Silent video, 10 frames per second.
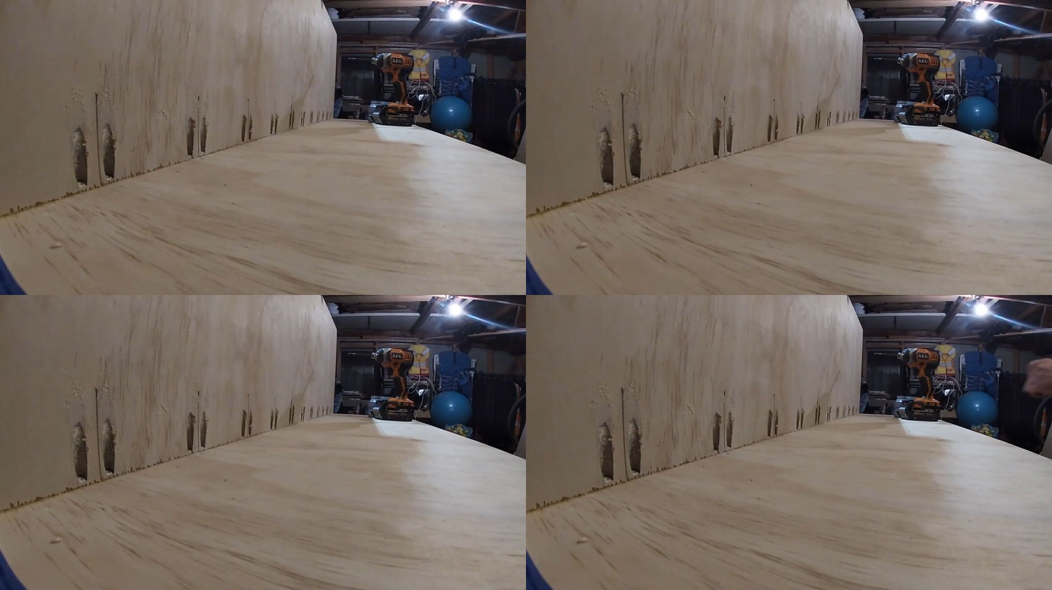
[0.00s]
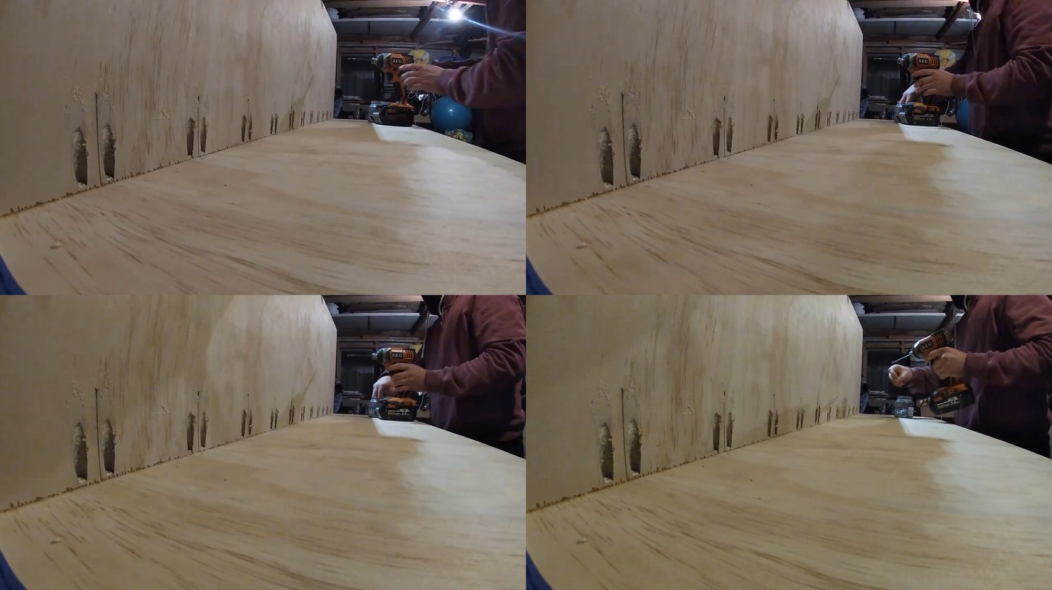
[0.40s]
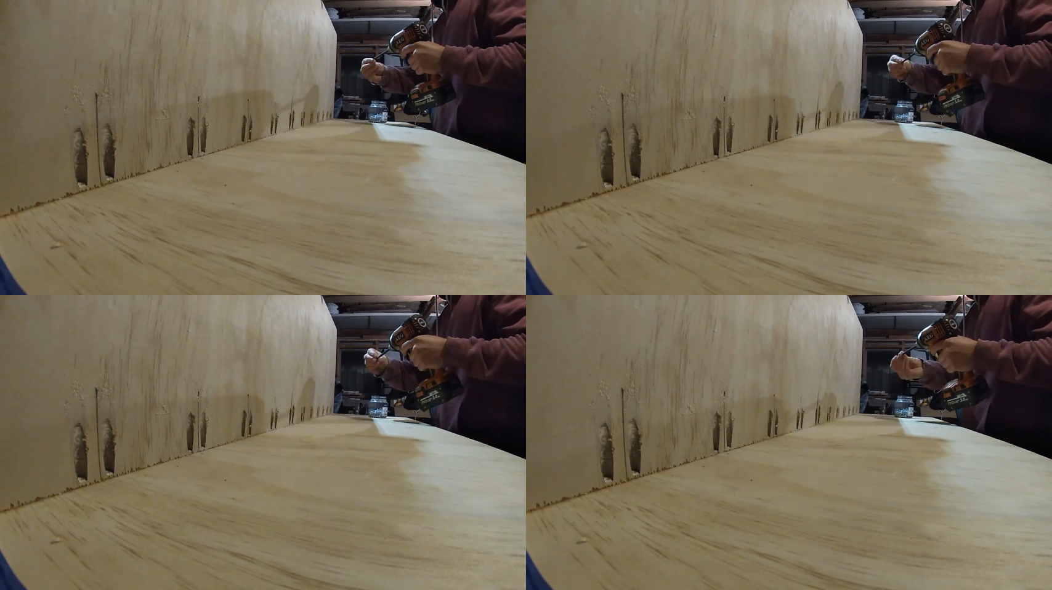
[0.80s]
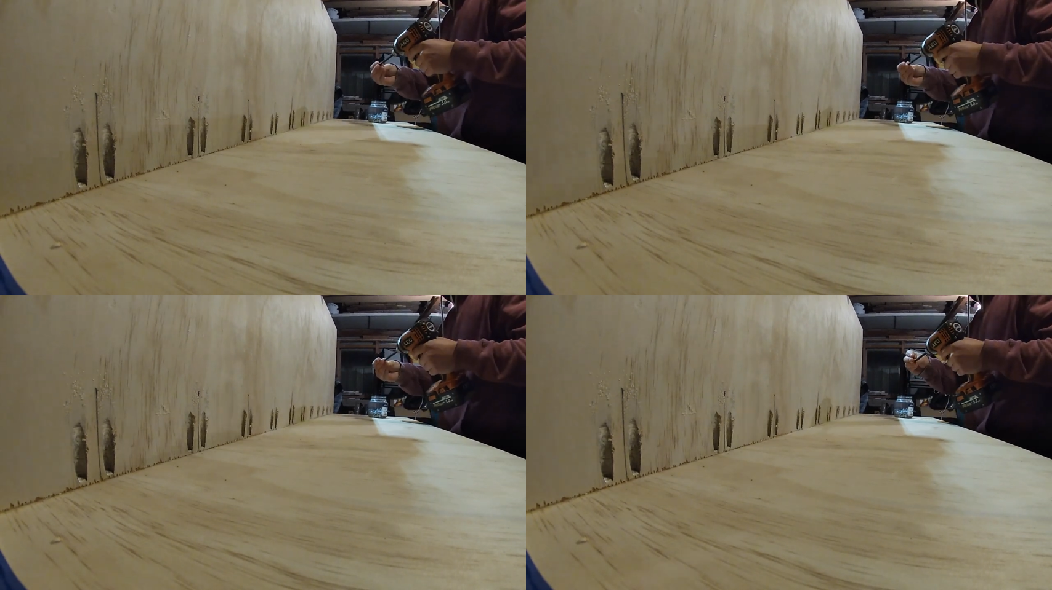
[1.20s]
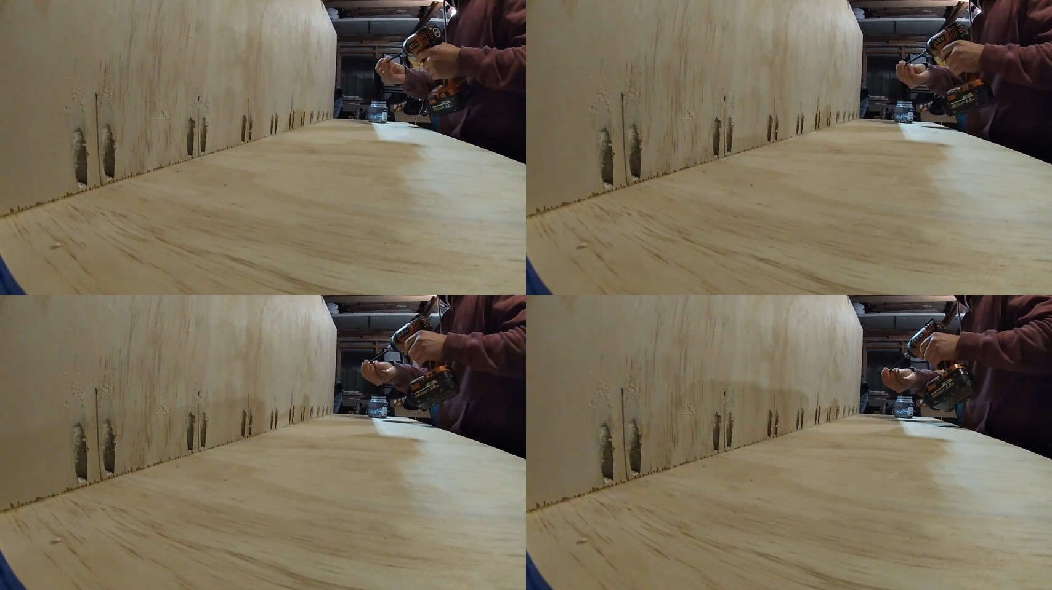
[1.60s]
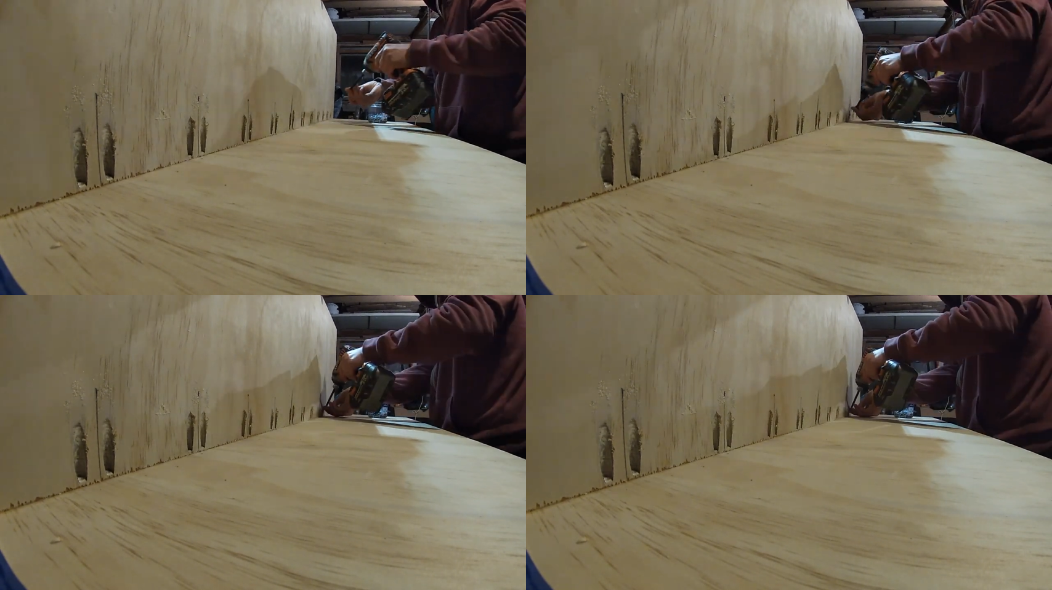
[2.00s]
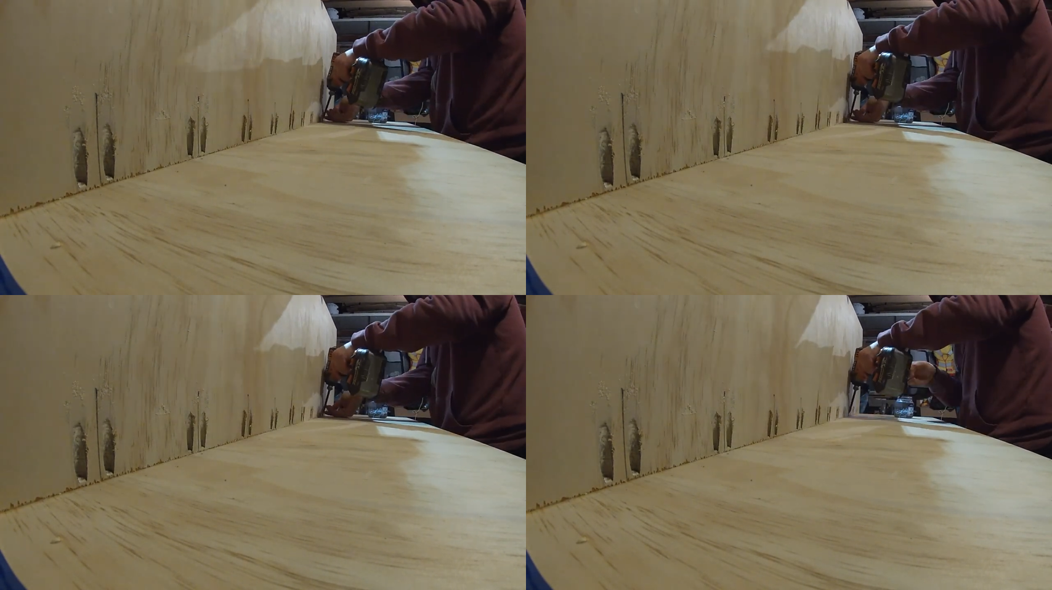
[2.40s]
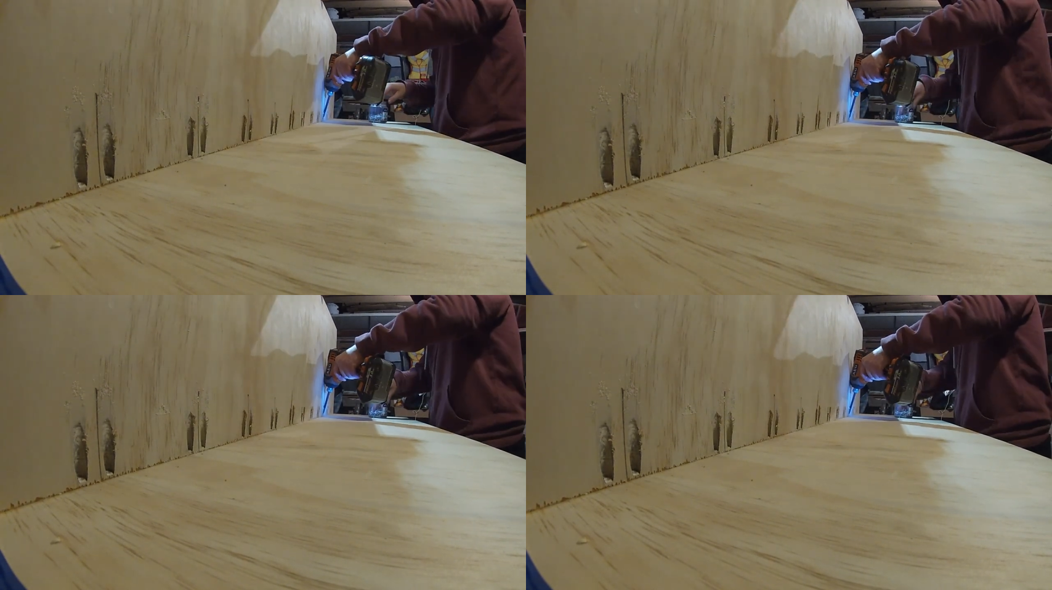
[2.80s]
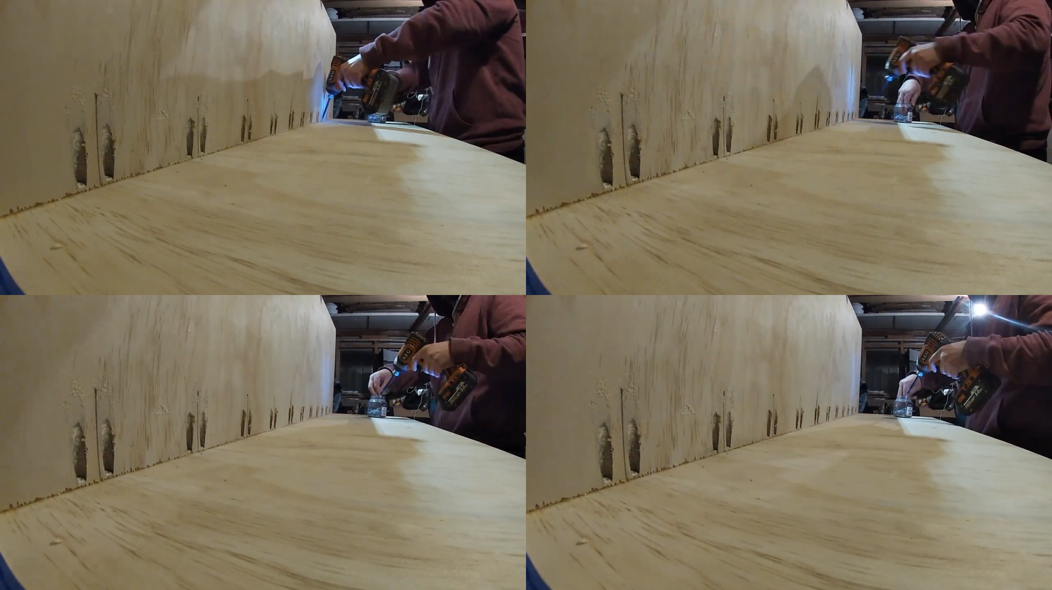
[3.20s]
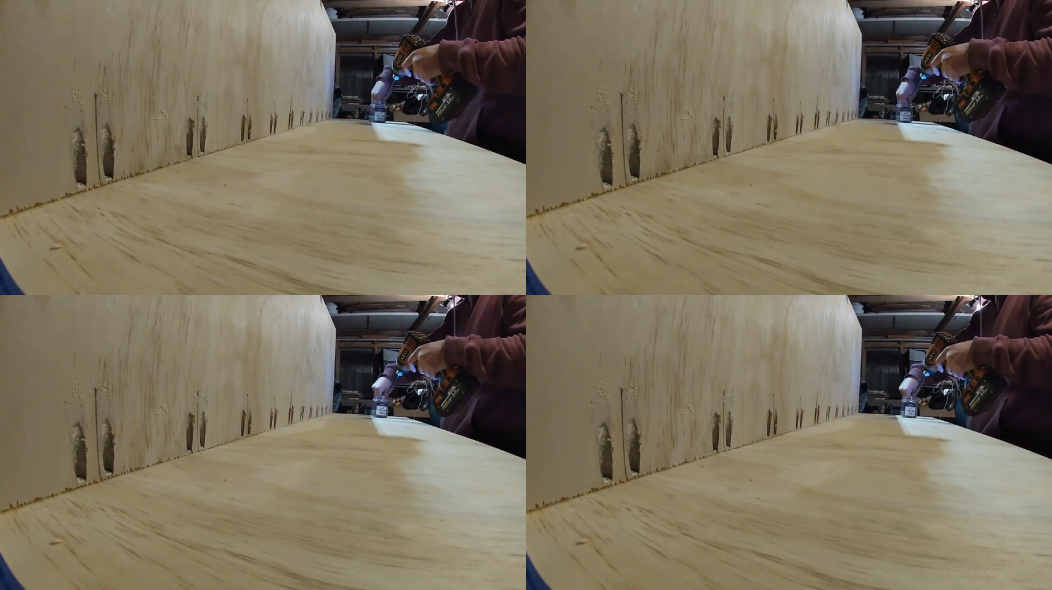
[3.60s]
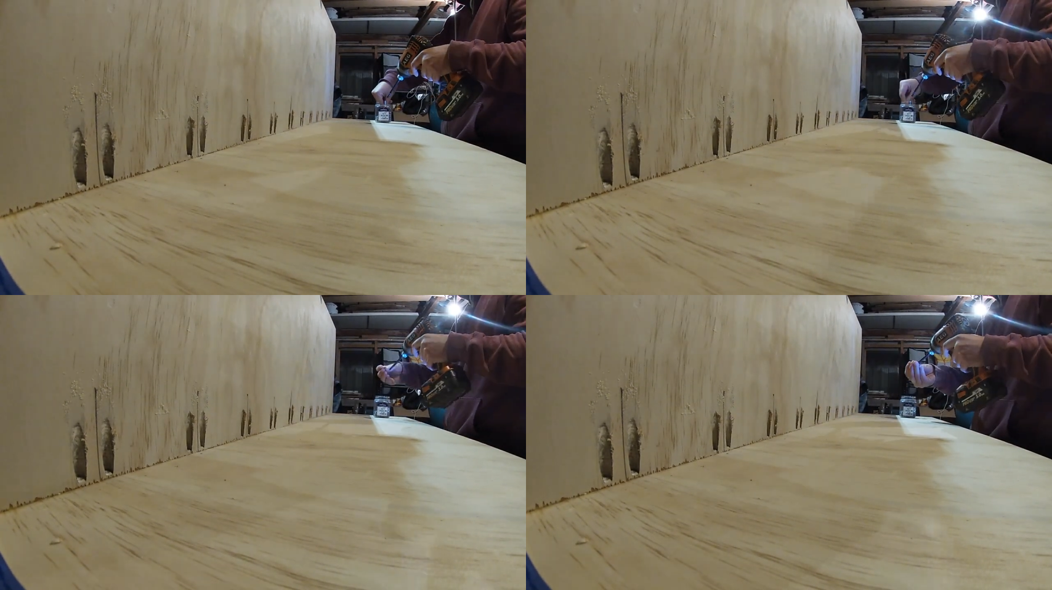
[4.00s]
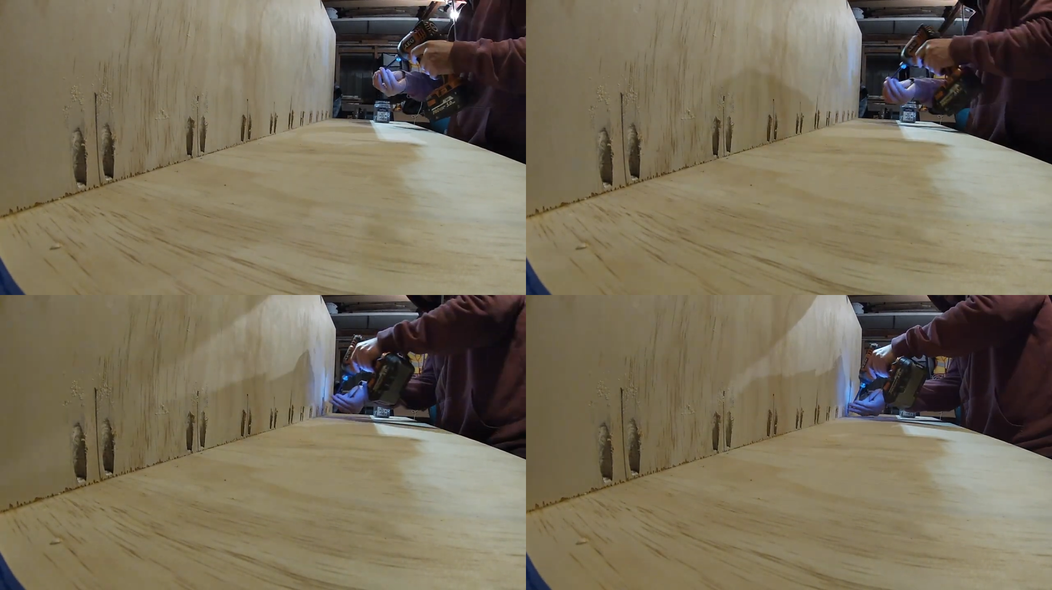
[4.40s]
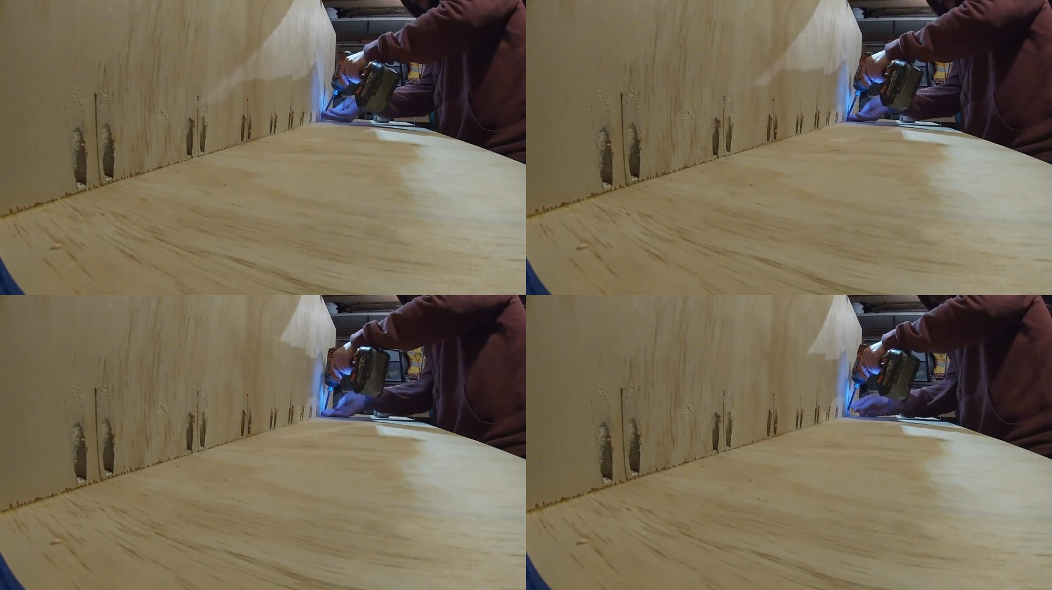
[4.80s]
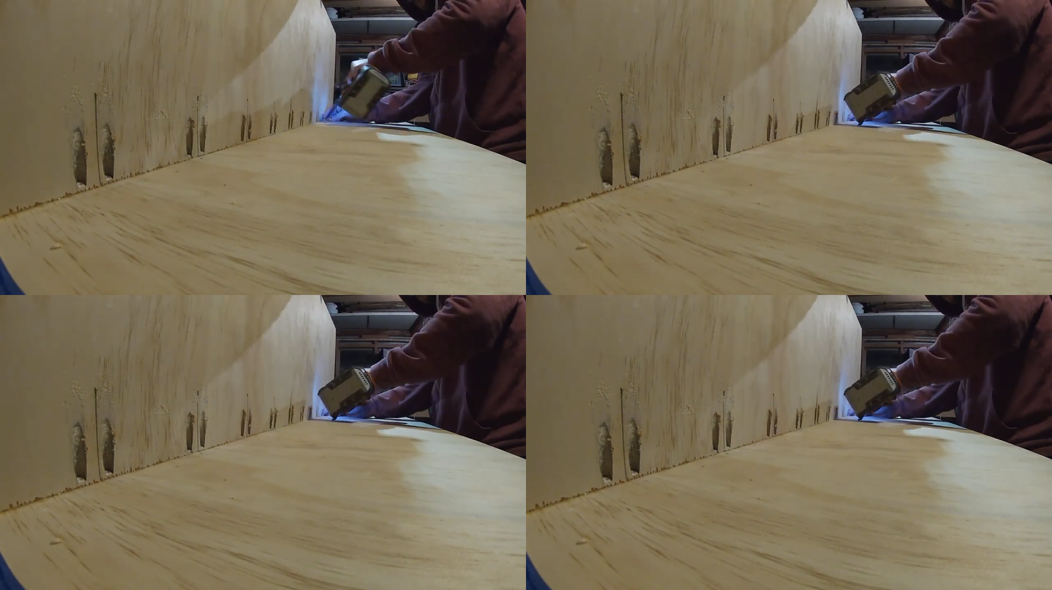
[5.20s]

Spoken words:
No face is visible, so there are no lips to read.